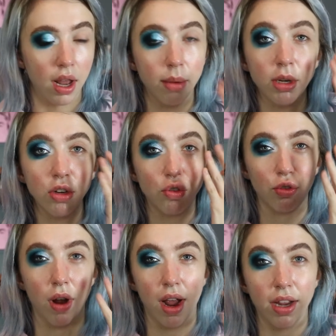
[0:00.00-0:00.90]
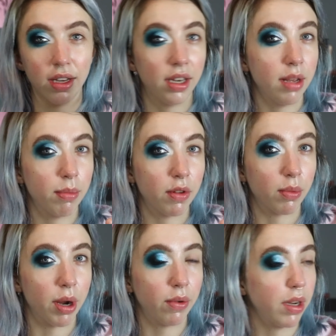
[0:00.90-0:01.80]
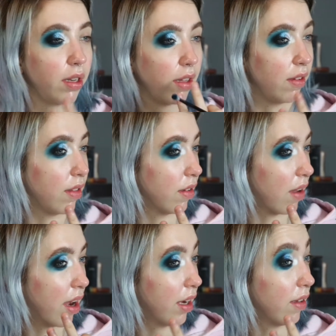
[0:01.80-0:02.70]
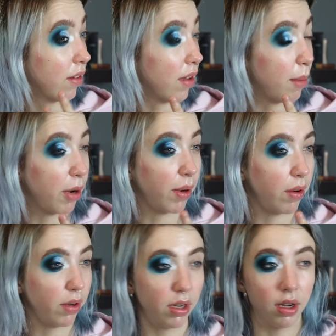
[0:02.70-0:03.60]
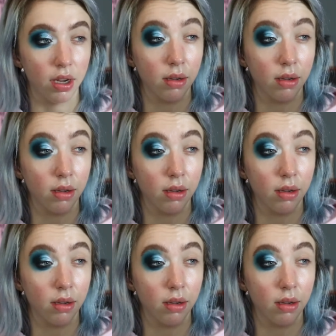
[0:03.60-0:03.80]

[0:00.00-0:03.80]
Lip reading: I'm going to try and keep this rounded because this eye is semi-rounded.